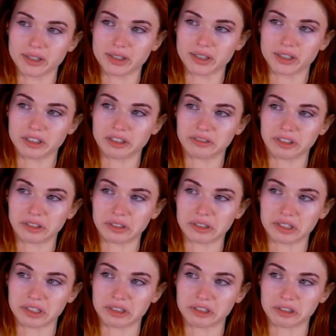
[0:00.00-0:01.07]
And you fear that he's
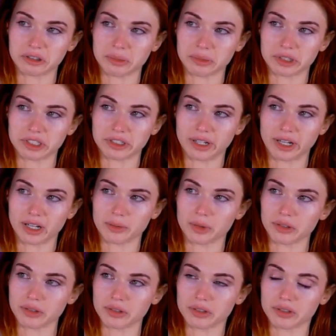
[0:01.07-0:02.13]
going to do something to your
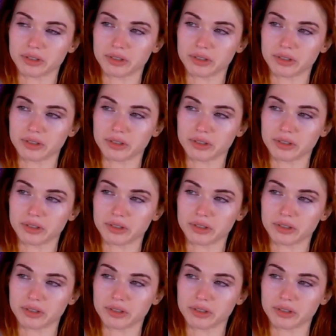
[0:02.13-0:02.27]
animals.